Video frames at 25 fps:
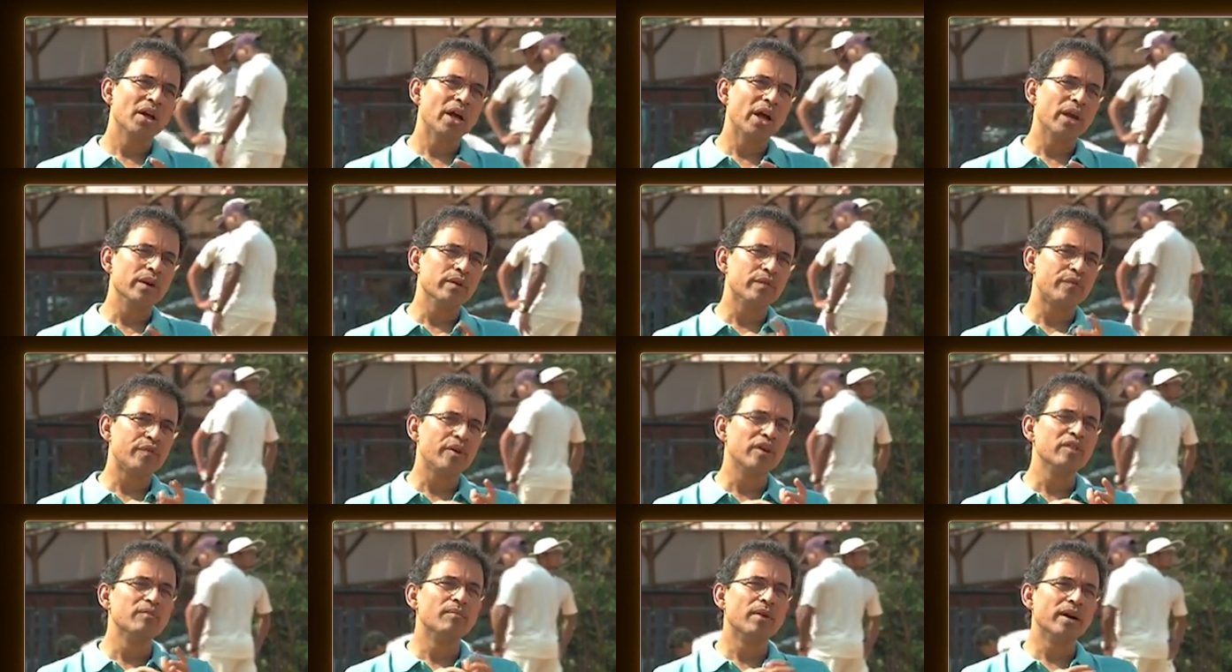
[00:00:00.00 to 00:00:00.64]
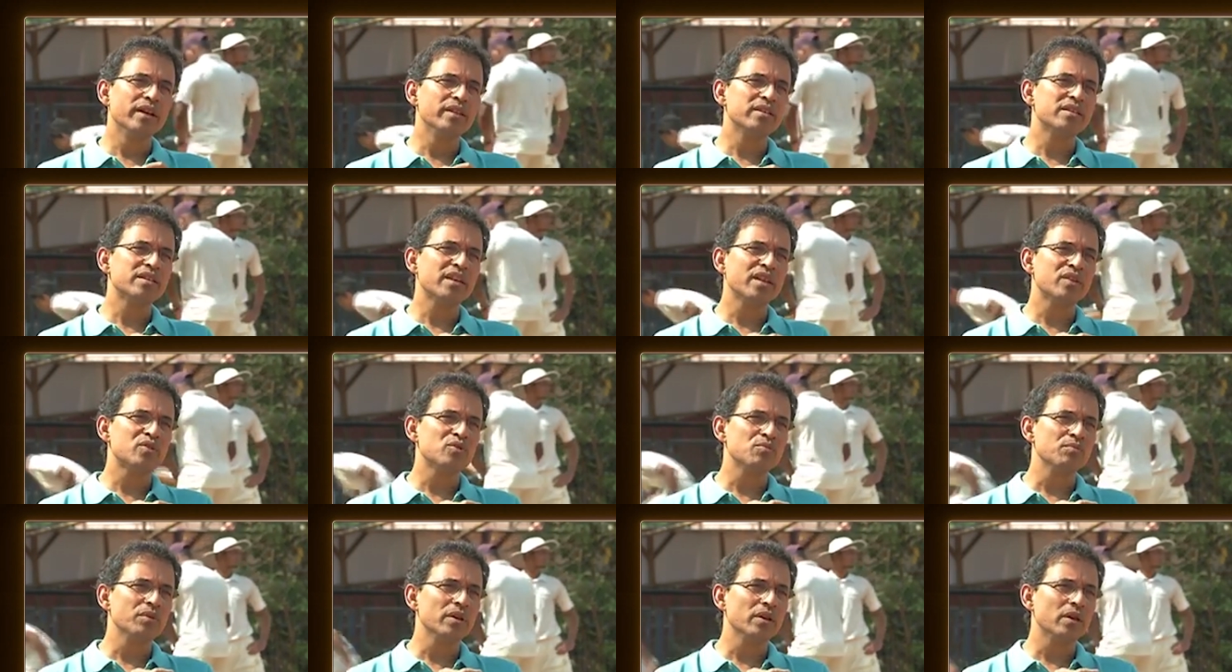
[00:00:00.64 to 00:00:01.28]
And a friend of mine
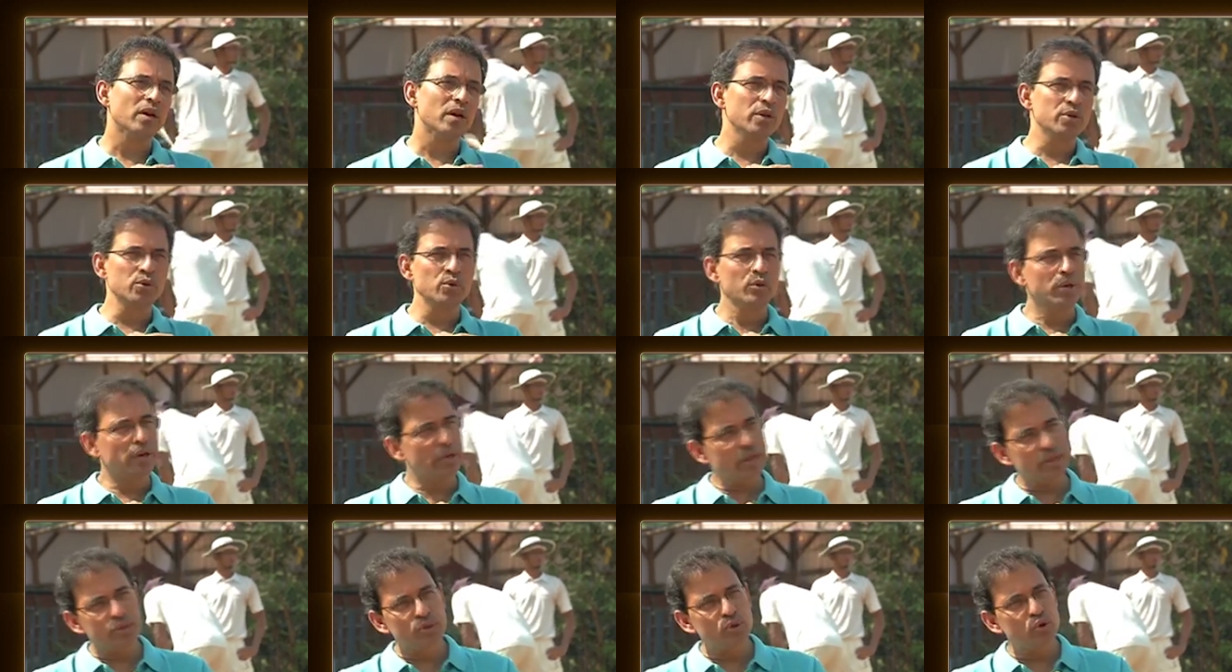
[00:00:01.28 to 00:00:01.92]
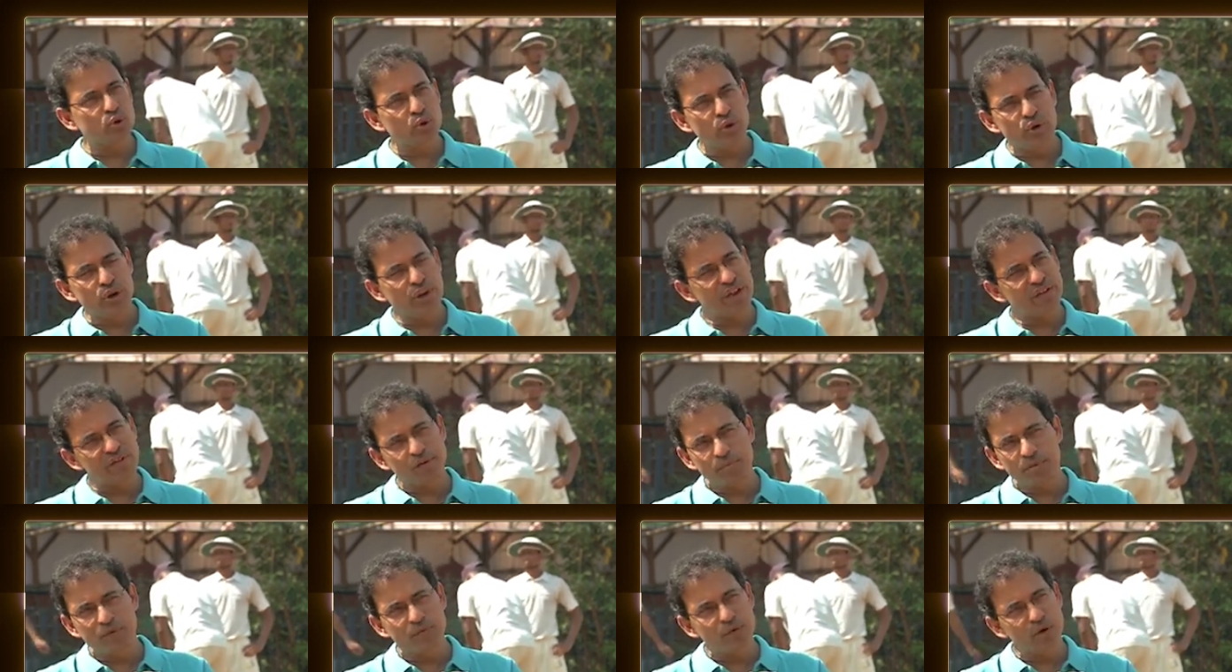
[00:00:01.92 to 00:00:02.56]
said to me, are you nuts? You should
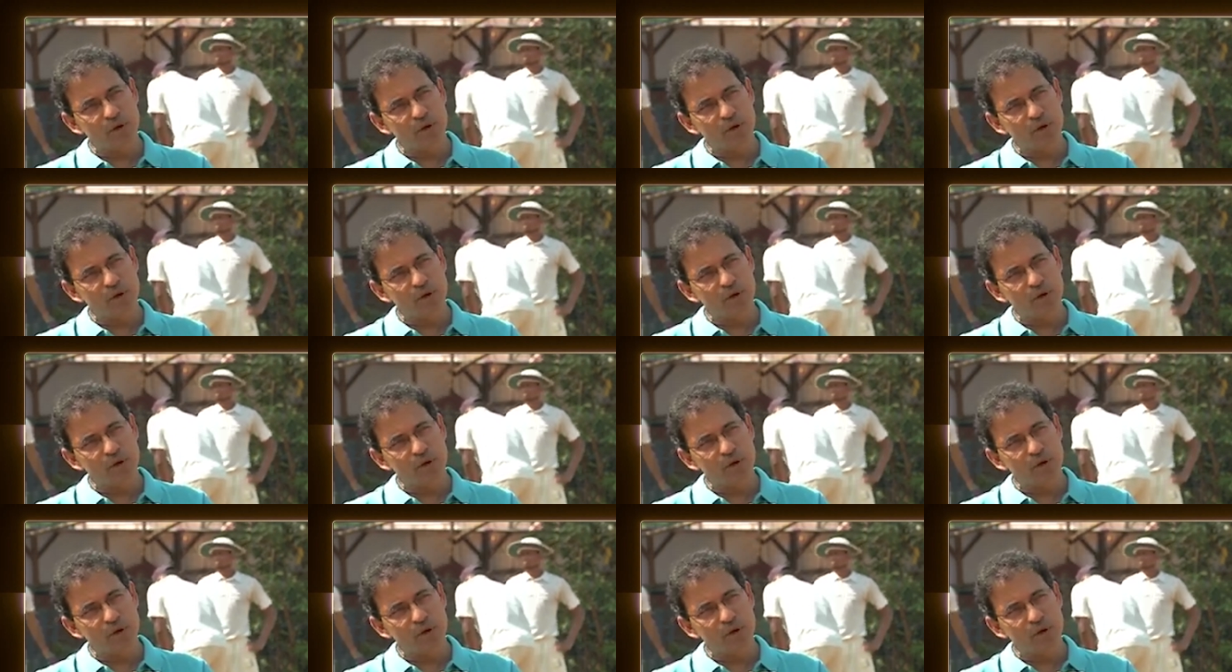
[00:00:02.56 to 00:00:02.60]
never be